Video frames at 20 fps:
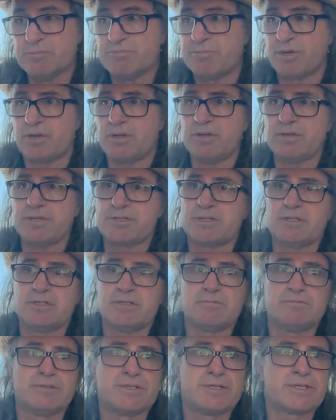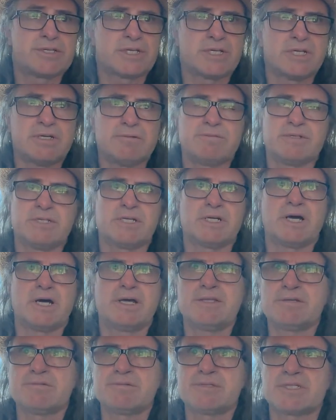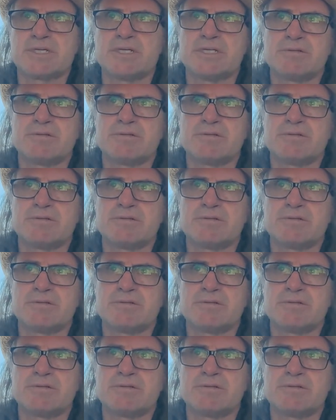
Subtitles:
but also was I think it was